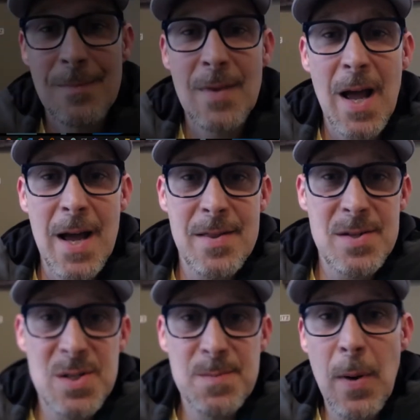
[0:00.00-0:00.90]
Hi,
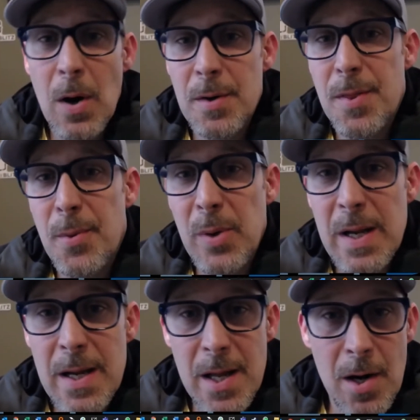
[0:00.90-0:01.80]
this is part three
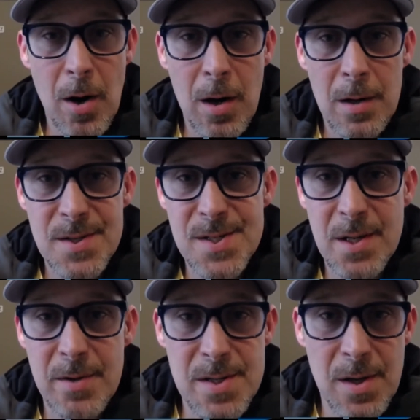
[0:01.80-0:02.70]
in our
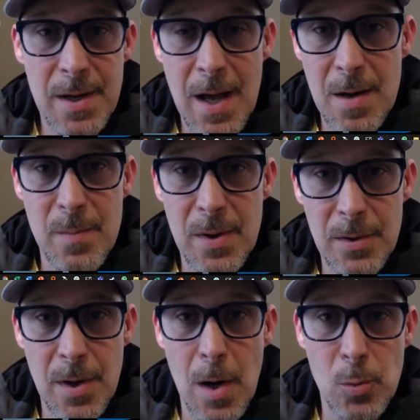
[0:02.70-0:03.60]
series on how to
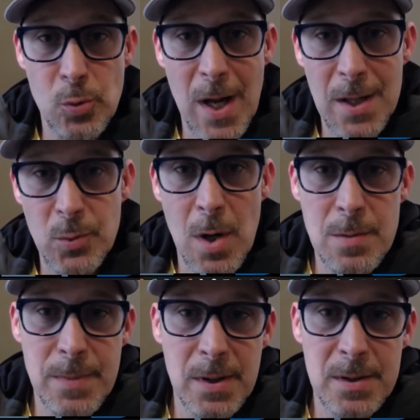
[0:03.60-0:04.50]
build a rally
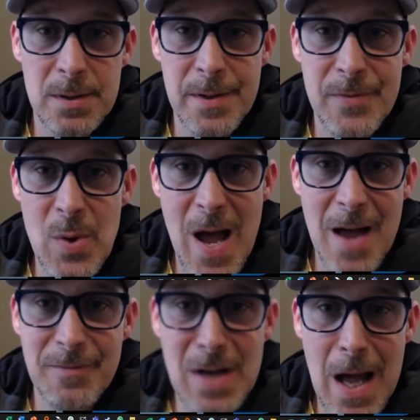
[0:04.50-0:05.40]
road book. If you
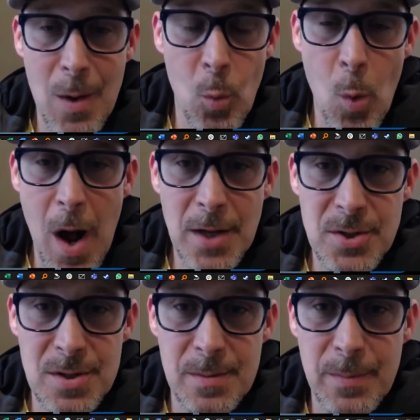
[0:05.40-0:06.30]
have not
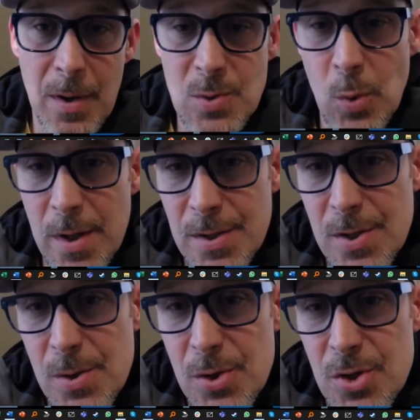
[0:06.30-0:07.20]
watched parts one and
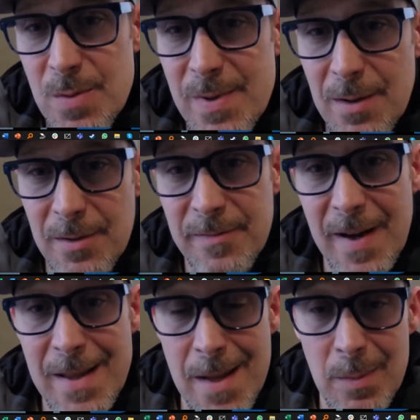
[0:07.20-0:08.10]
two, you should be able to
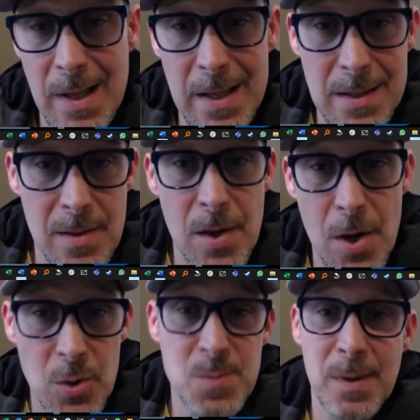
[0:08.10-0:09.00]
find them linked in the
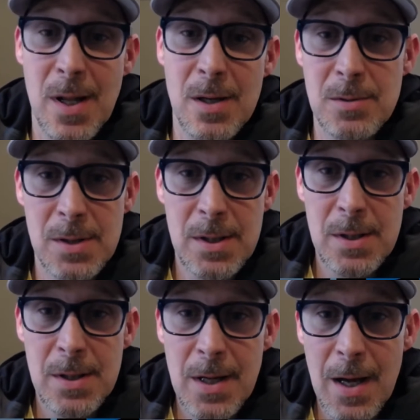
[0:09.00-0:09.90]
notes below.
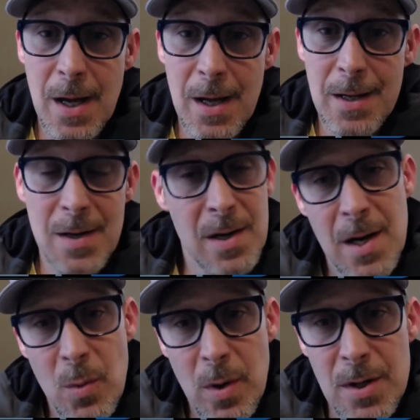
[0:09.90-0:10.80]
And in
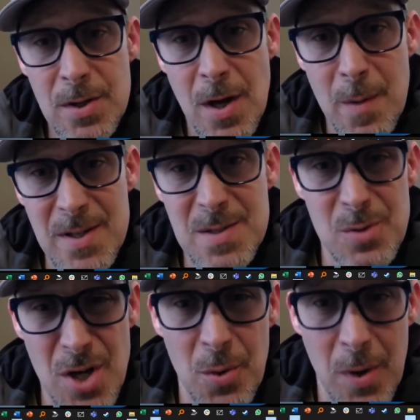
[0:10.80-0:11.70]
here, we're going to talk about some
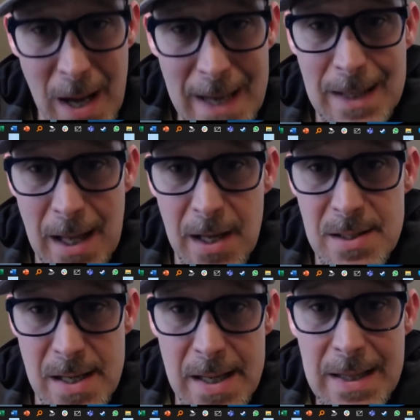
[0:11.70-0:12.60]
general
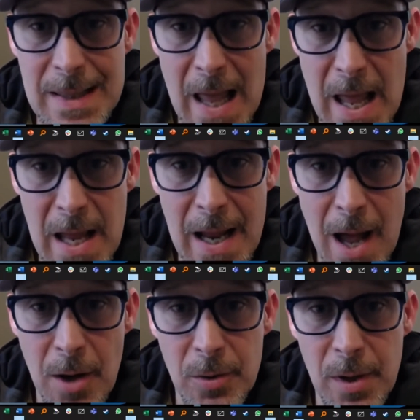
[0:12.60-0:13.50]
guidelines in laying
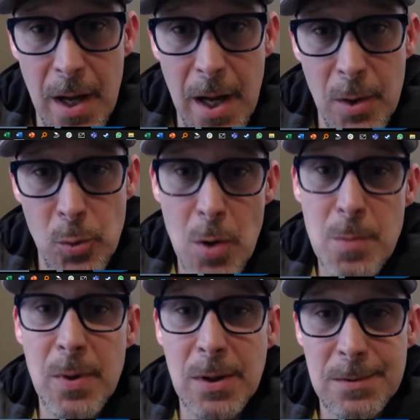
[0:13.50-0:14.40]
out a road
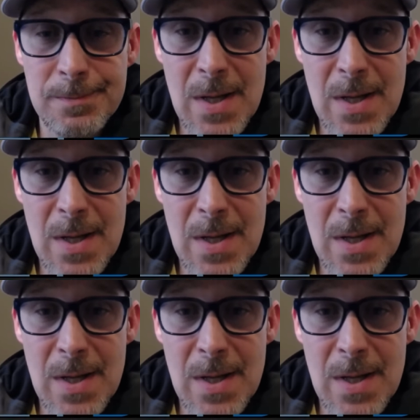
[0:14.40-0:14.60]
book.